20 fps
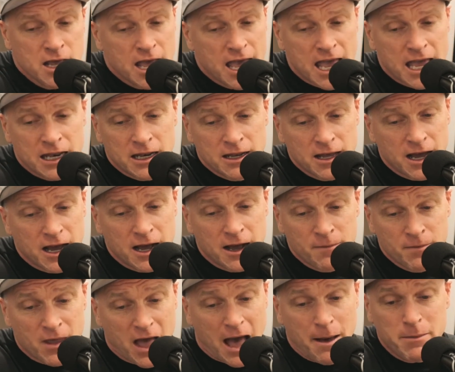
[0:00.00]
and uh,
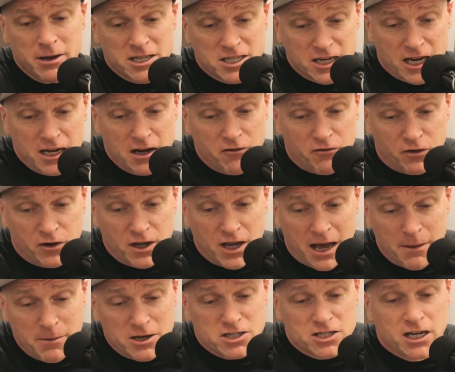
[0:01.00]
I'm excited for you.
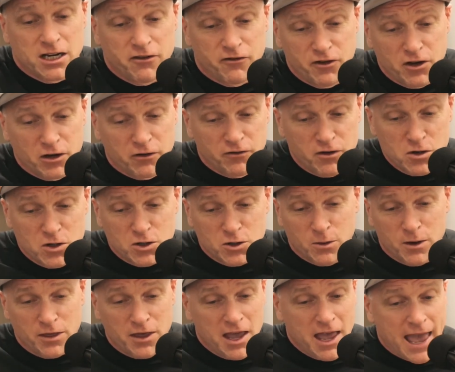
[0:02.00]
I'm excited for your future
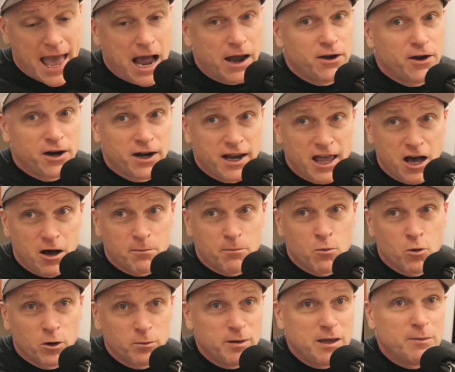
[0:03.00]
with how you're going to help
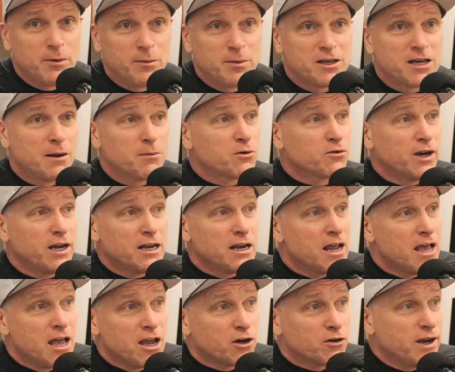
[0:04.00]
more people become great
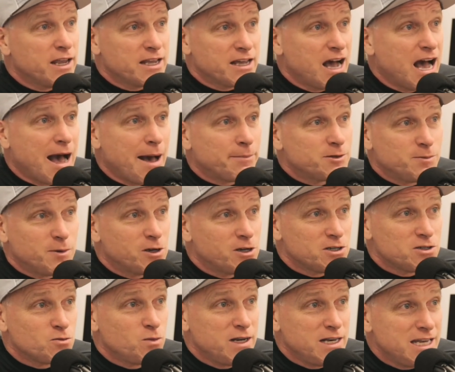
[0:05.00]
great cops because we